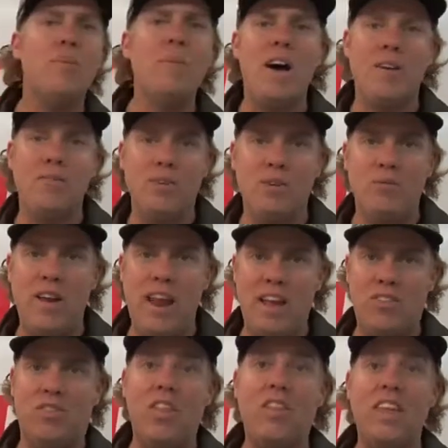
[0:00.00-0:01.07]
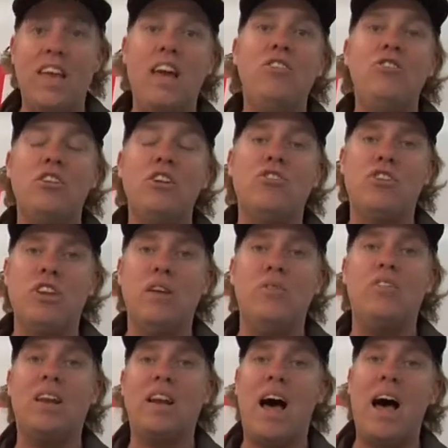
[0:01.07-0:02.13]
amount of advance that the engine
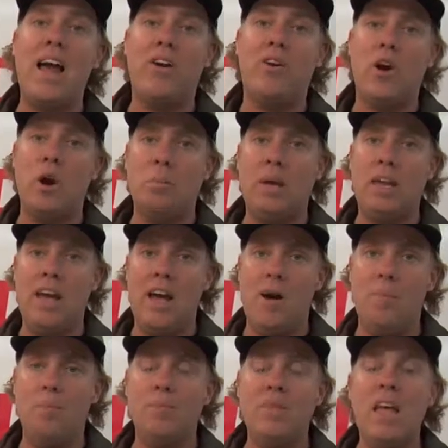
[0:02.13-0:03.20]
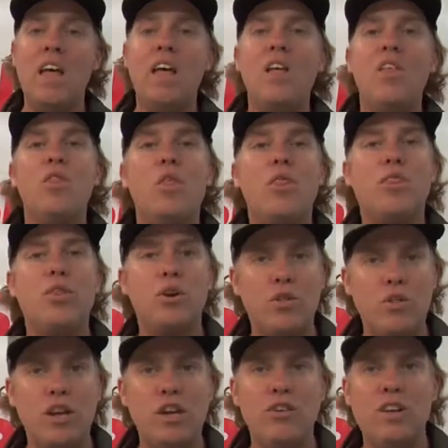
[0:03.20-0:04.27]
achieves at higher RPM. The
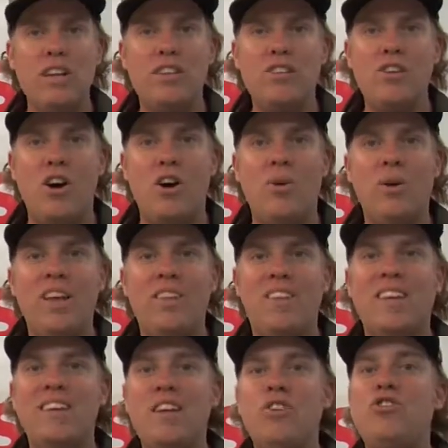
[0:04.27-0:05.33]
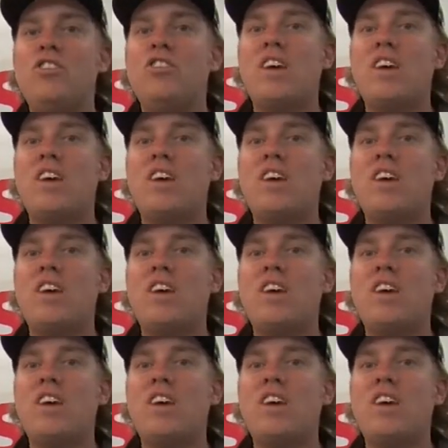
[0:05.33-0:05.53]
third thing you need to know is ignition